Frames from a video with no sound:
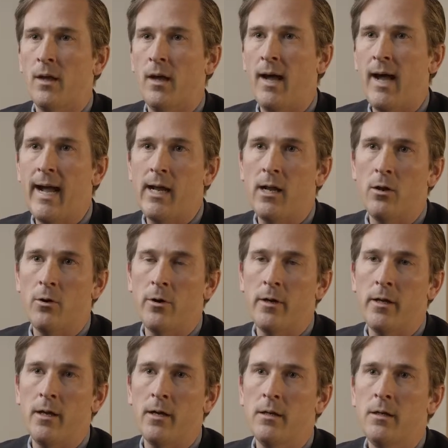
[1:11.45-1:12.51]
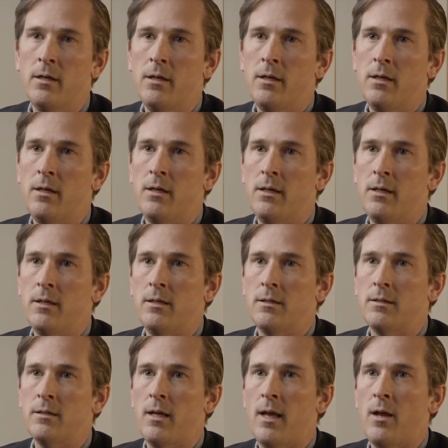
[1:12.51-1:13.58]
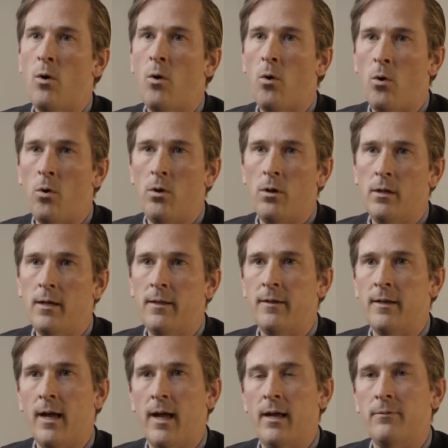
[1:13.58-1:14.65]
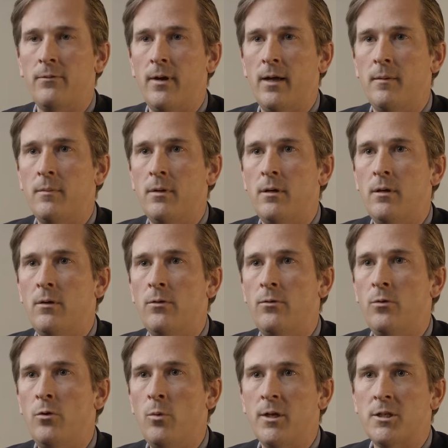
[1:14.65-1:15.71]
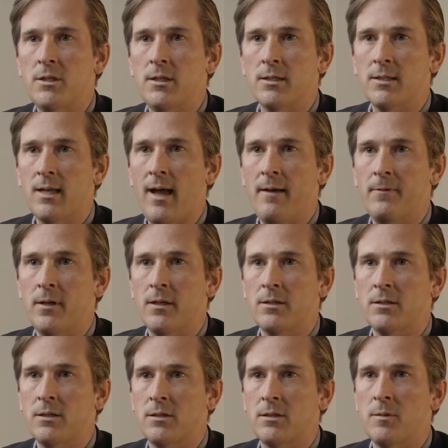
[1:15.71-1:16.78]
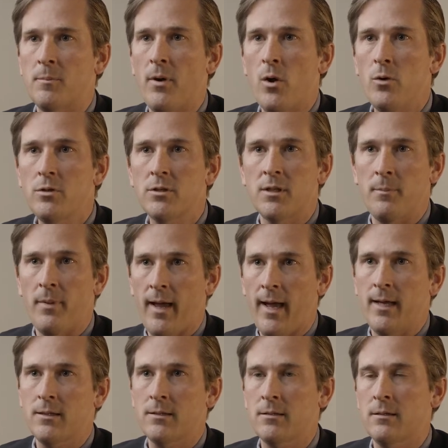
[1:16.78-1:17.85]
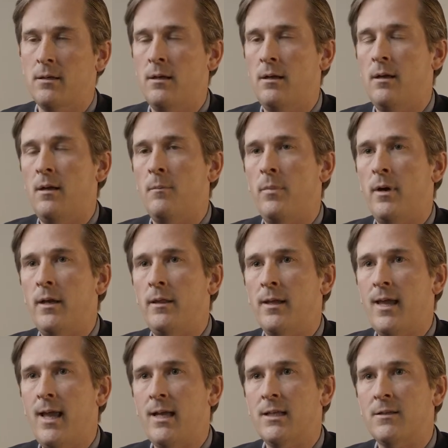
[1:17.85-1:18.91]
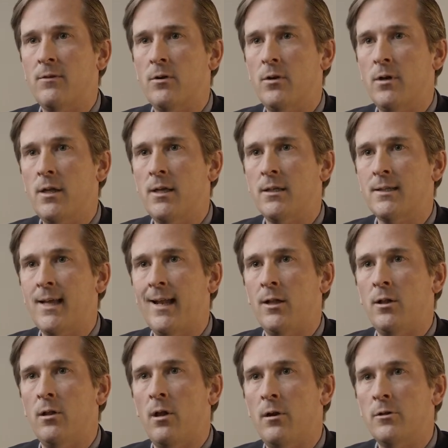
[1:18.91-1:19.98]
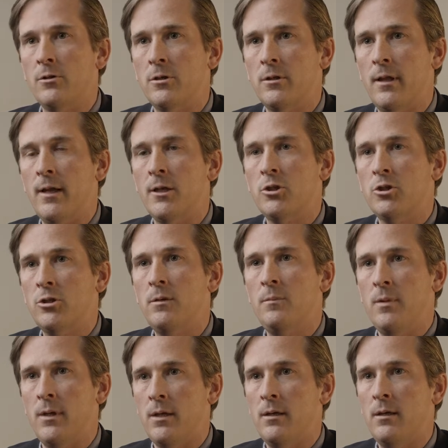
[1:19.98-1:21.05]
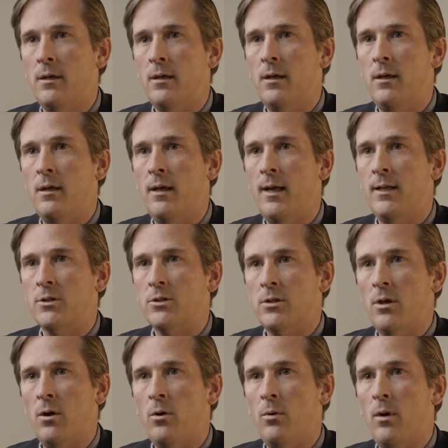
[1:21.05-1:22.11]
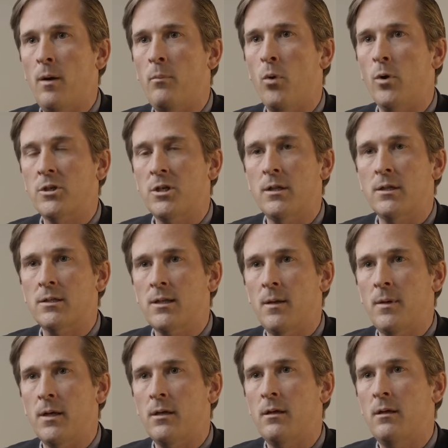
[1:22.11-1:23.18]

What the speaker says: A hiatal hernia is a hole in the diaphragm through which the esophagus is supposed to pass, but in the case of a hernia, it's gotten larger than it should be, and so a portion of the stomach